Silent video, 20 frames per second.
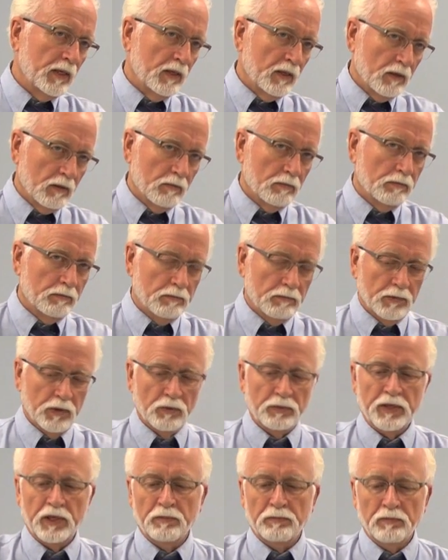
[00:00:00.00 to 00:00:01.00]
and it'll,
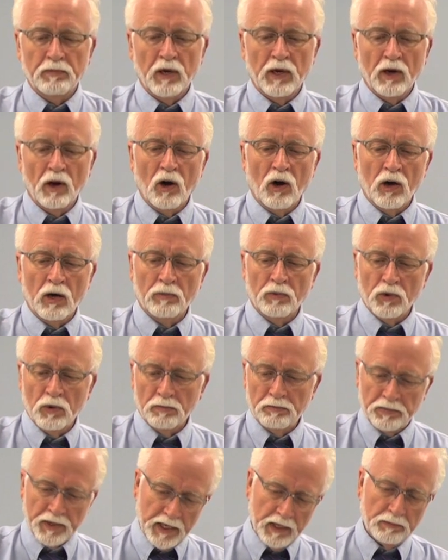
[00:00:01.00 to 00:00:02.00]
there'll be a, an
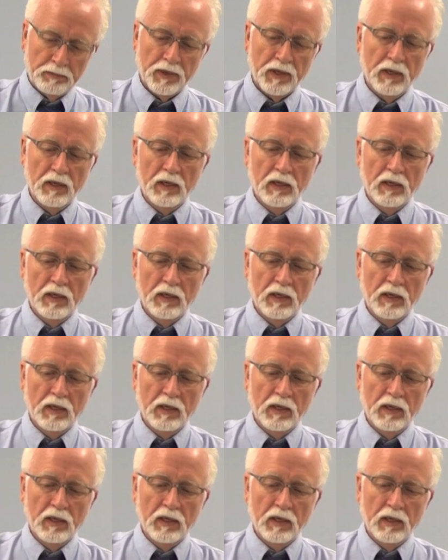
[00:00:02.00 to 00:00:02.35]
audible beep.